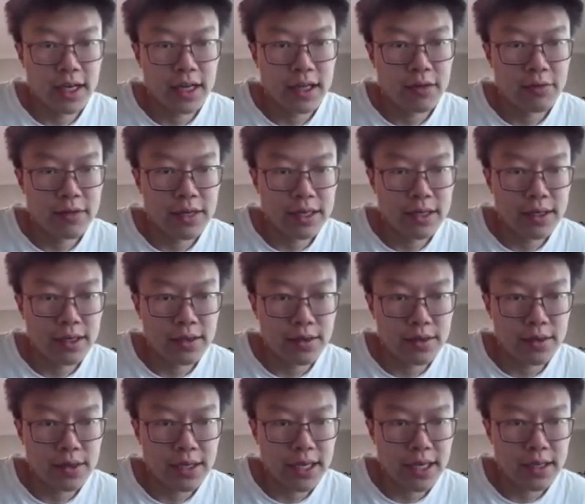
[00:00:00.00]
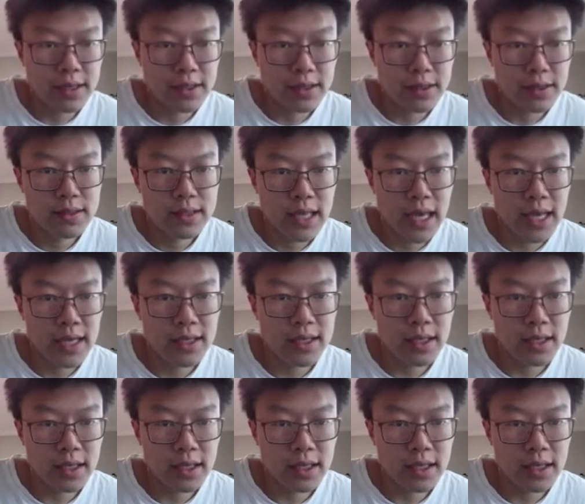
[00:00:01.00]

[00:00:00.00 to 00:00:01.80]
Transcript: And then we look at 10,